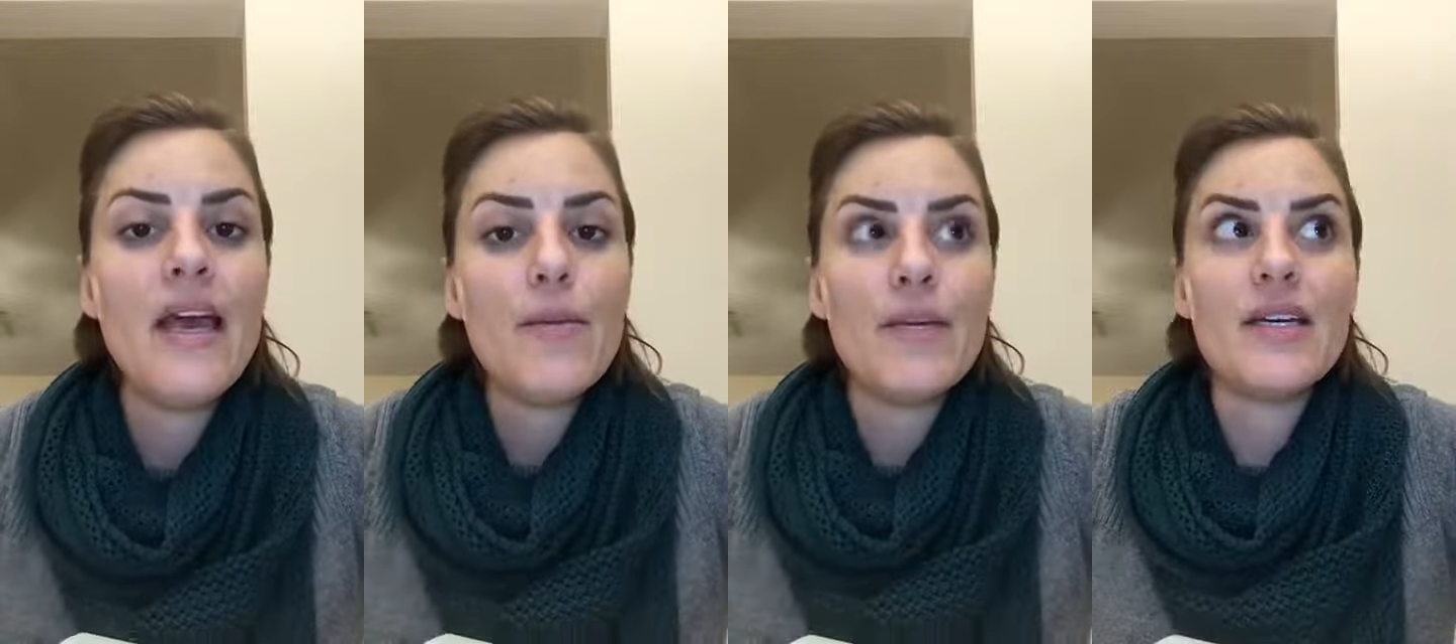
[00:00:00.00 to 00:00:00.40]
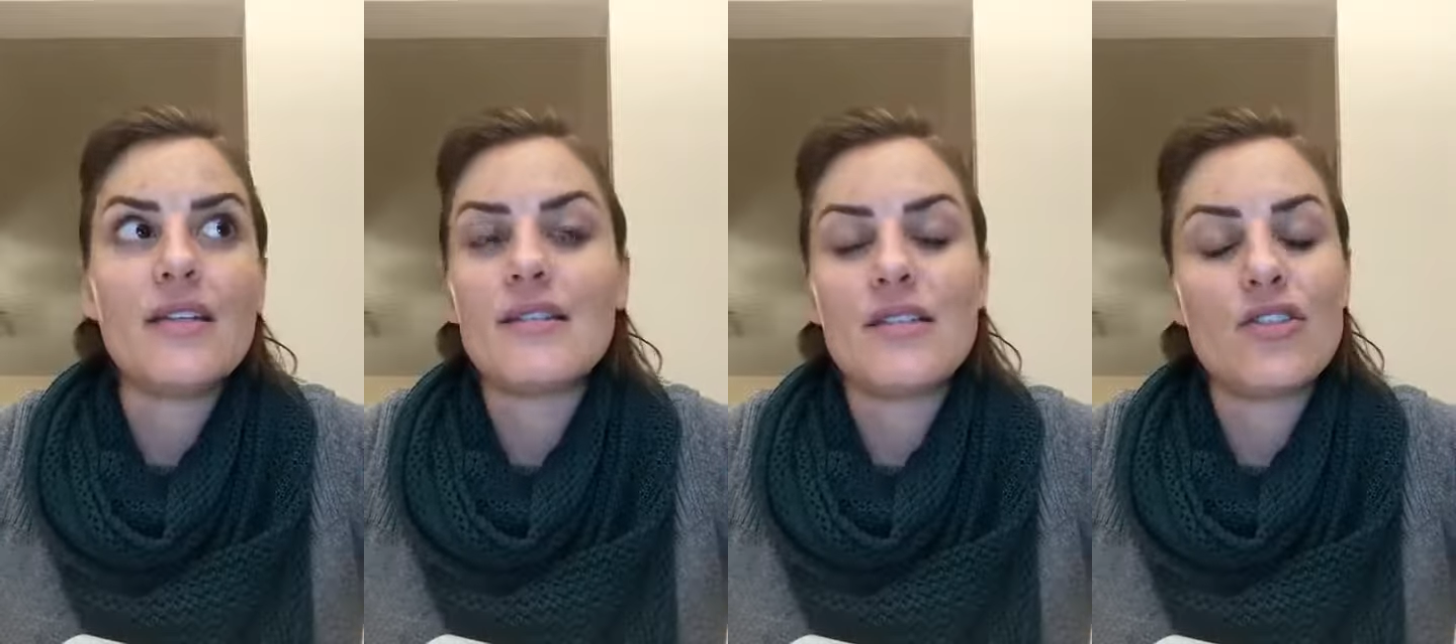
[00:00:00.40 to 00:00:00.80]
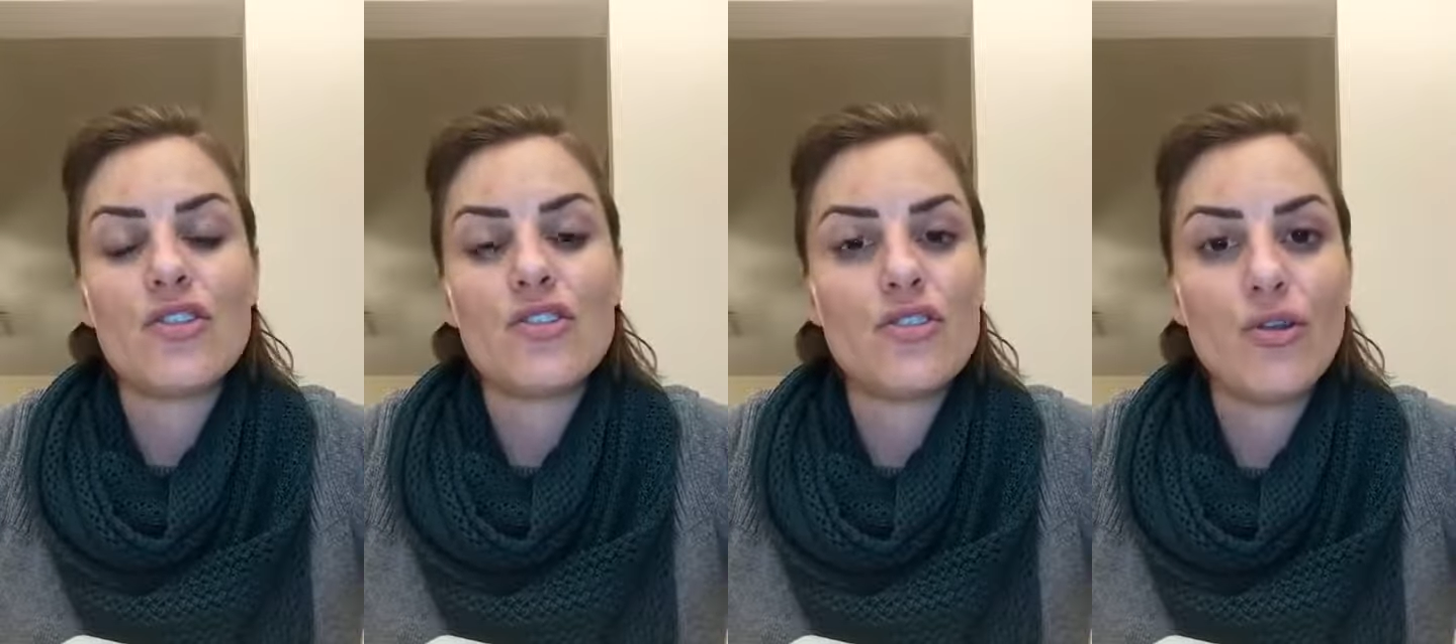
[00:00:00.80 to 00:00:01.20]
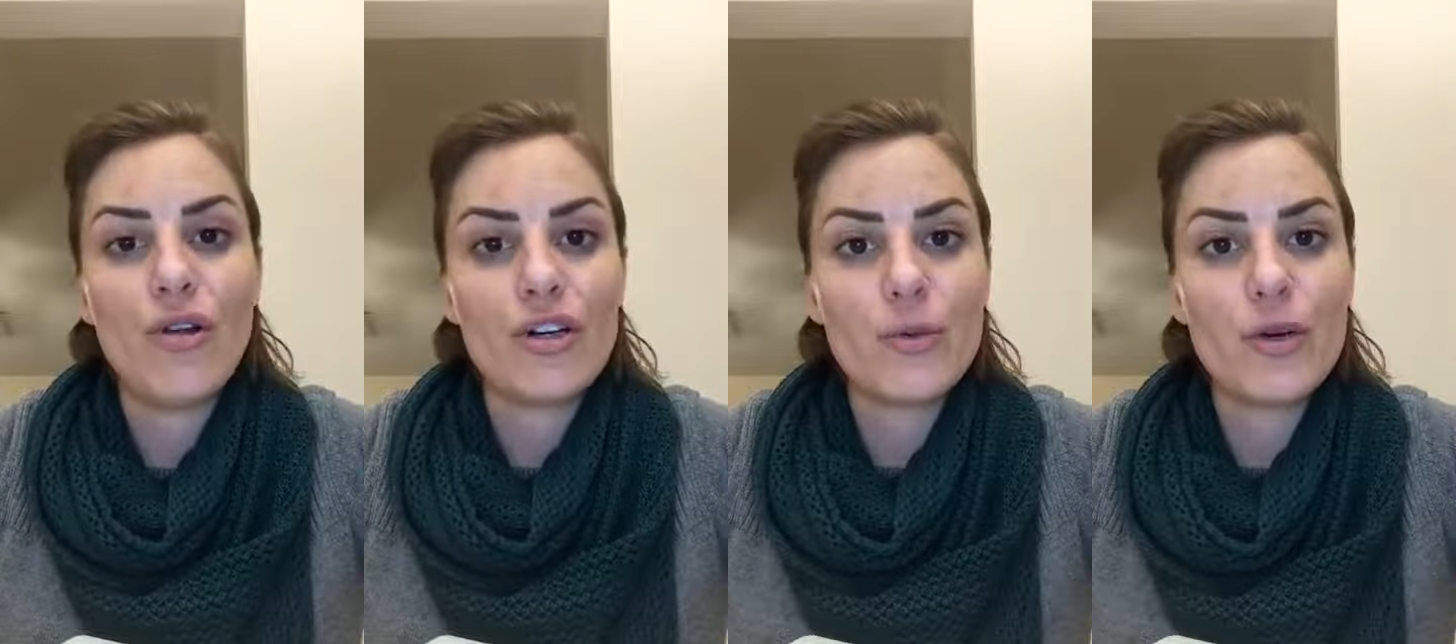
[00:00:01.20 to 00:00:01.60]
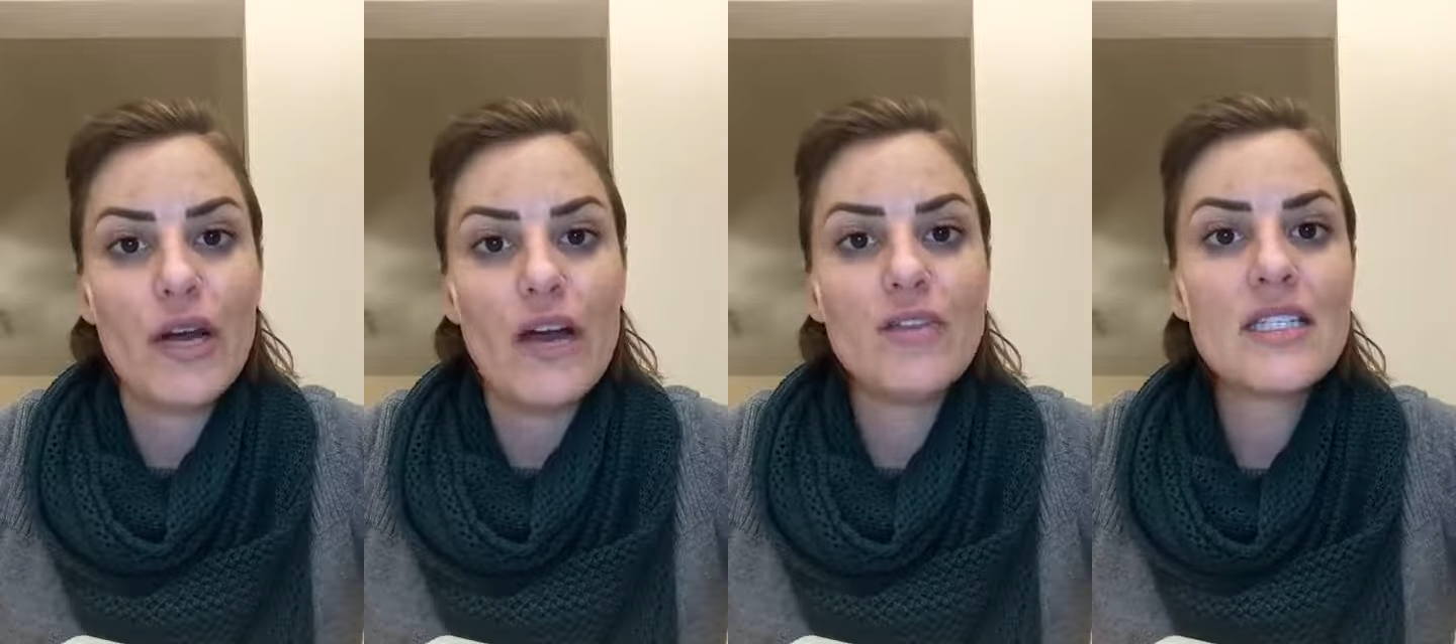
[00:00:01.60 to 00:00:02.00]
because it's just too long to
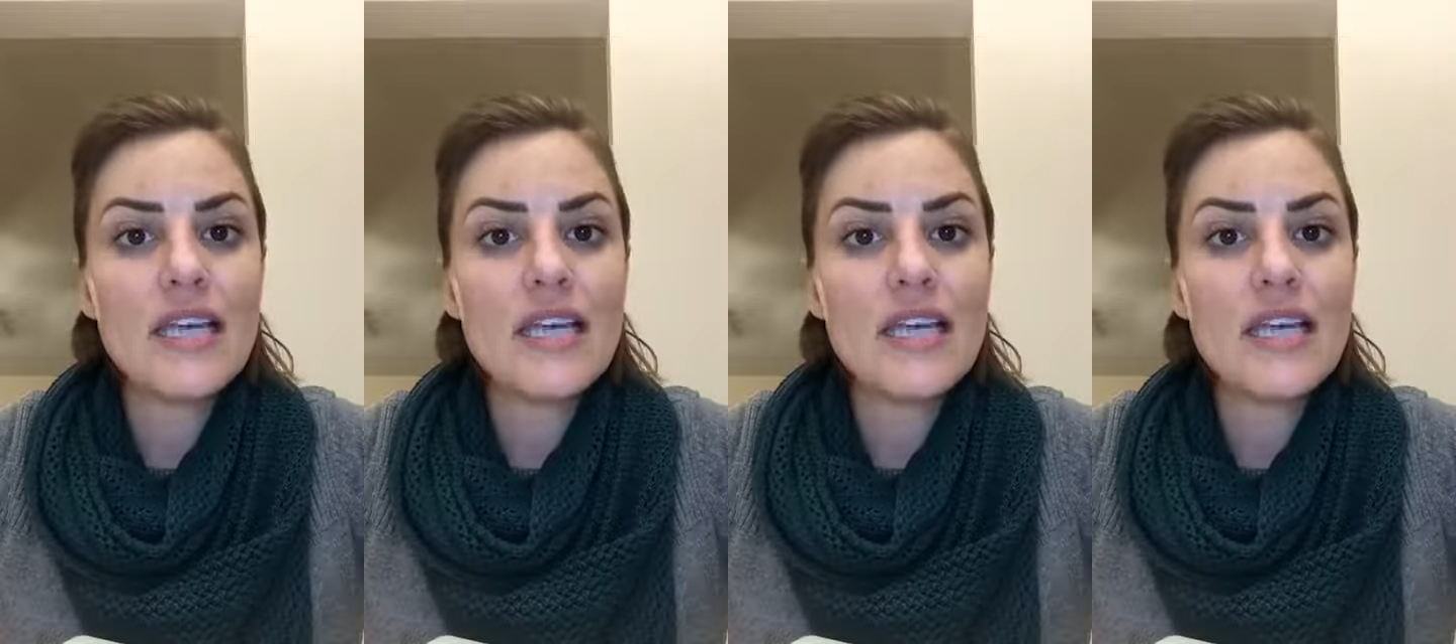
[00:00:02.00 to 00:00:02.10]
pronounce,